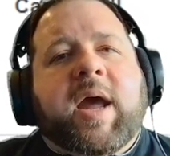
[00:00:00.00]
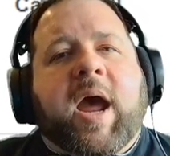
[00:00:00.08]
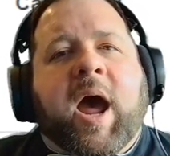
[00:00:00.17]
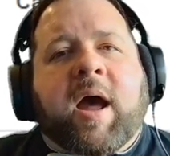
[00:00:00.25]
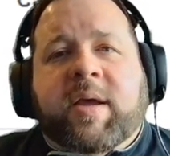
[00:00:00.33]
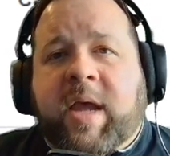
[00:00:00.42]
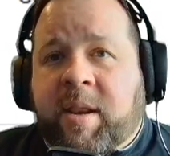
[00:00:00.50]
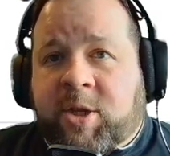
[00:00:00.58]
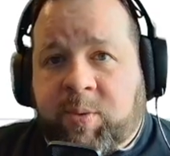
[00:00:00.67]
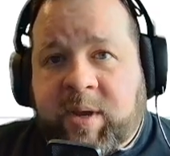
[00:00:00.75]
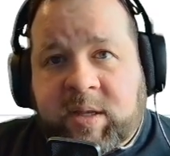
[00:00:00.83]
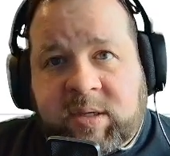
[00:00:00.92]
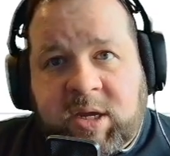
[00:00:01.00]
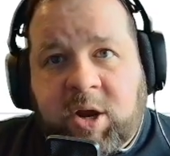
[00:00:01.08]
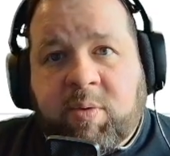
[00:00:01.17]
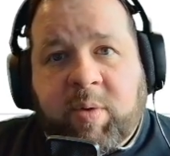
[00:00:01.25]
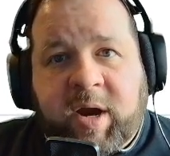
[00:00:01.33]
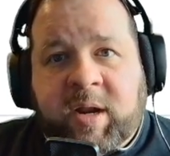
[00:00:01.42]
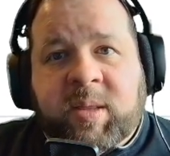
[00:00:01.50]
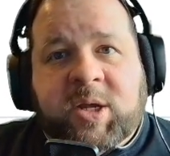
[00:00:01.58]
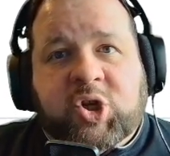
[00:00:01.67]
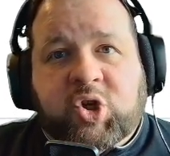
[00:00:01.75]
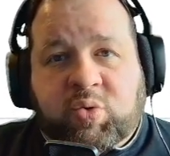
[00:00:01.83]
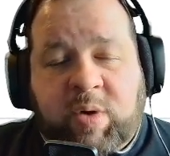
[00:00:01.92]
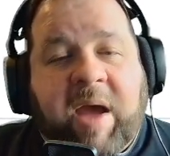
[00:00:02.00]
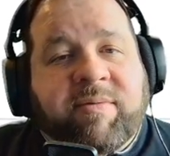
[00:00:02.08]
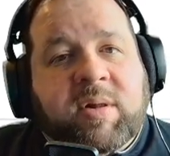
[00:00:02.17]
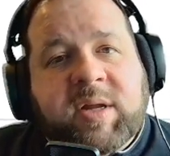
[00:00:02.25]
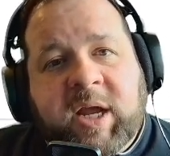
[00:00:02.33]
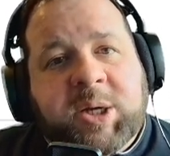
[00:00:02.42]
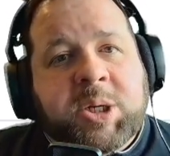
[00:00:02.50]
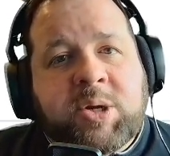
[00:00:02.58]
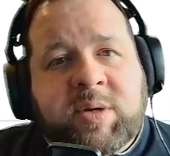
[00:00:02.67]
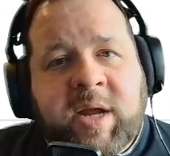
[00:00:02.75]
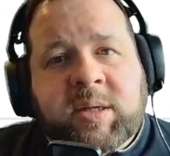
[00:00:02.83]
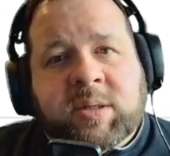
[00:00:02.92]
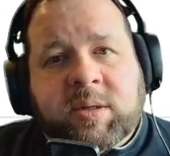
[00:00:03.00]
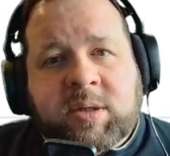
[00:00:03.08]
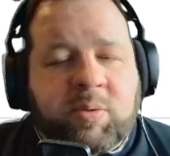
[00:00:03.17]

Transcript: And so we can see here, we're getting these travel kitchen utensils.